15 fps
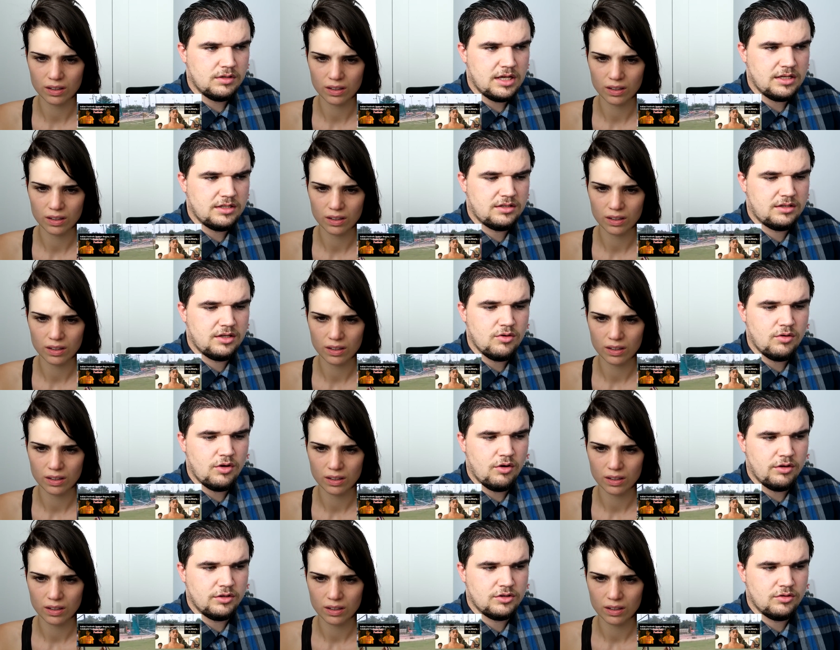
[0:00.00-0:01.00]
Speaker 1: He's still
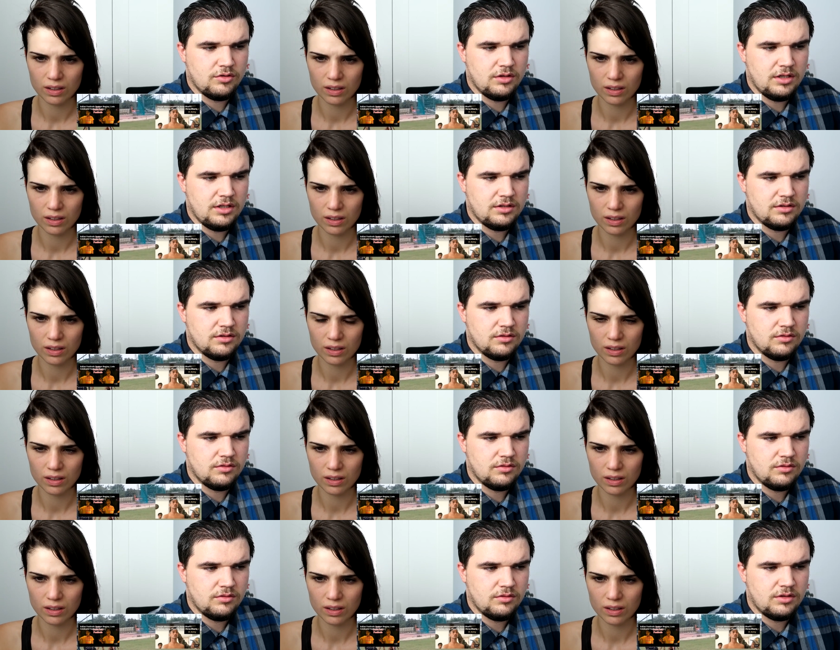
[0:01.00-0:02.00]
going too, listen.
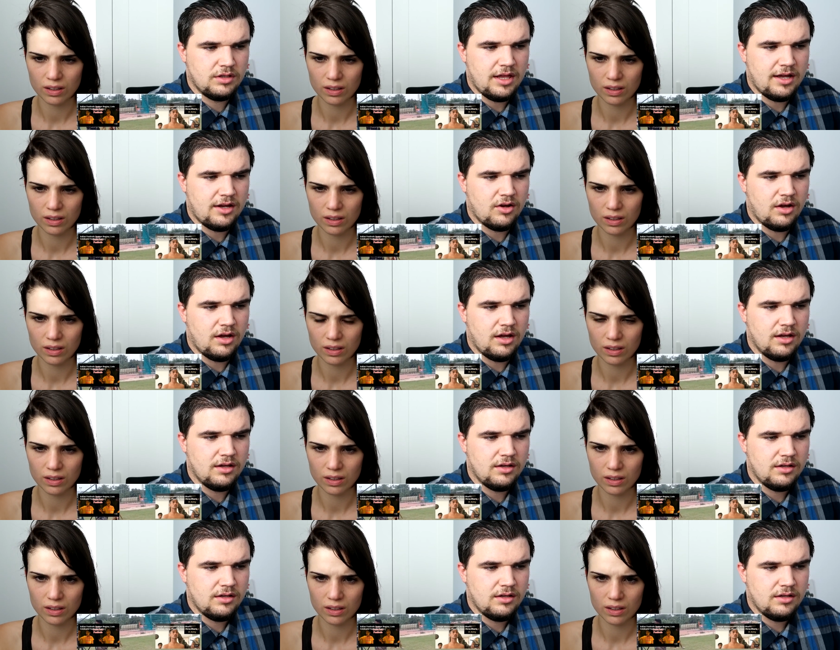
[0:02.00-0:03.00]
Look at that guy.
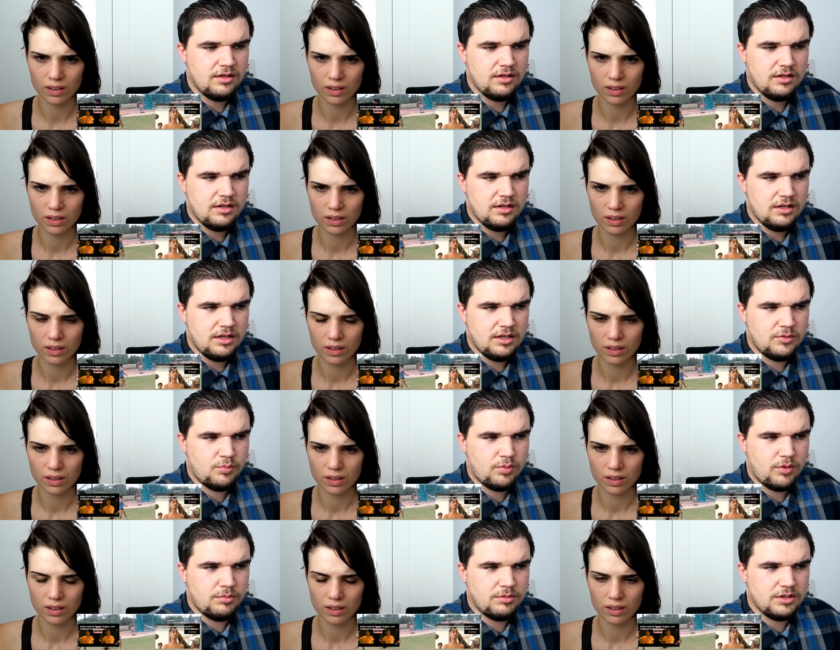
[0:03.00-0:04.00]
He
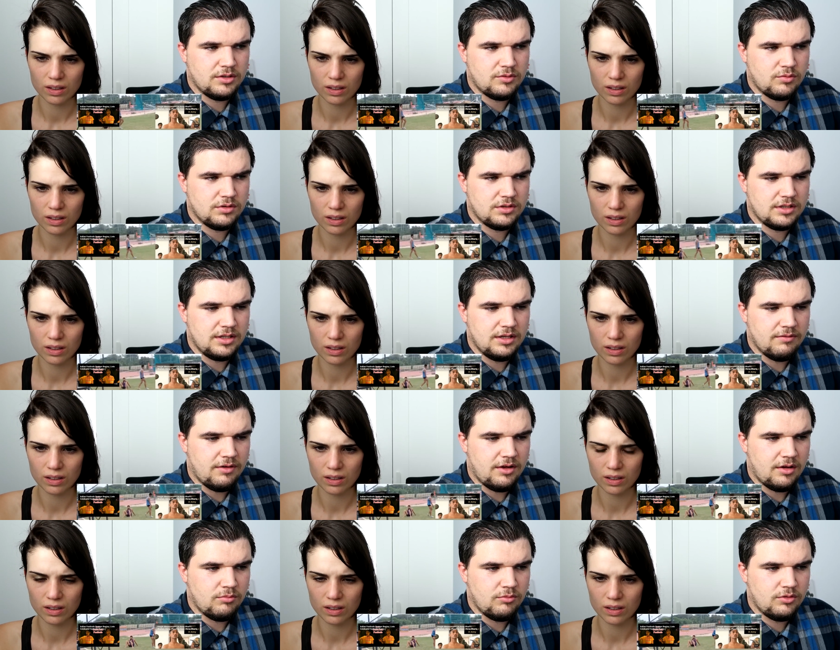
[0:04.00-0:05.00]
probably just wants to give
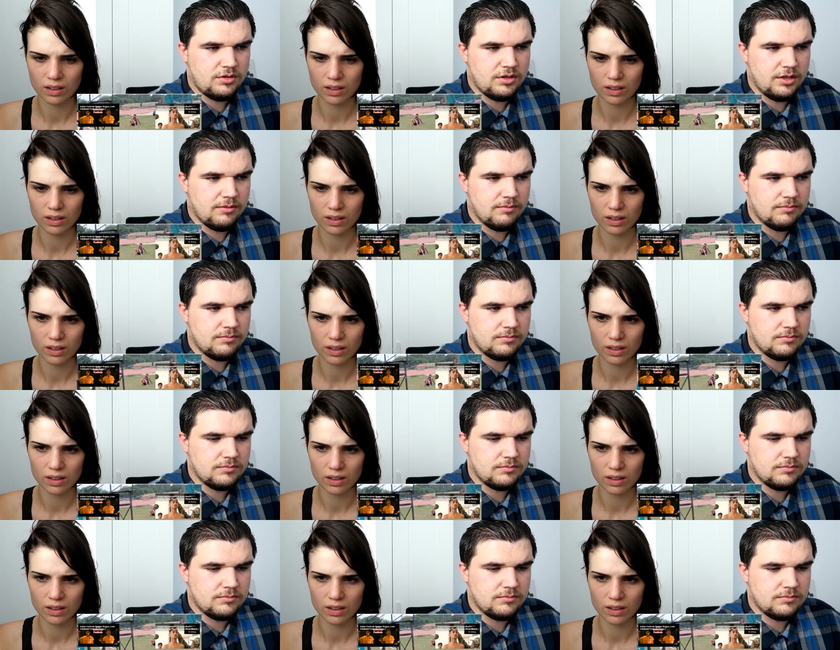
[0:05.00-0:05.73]
up. Look at him.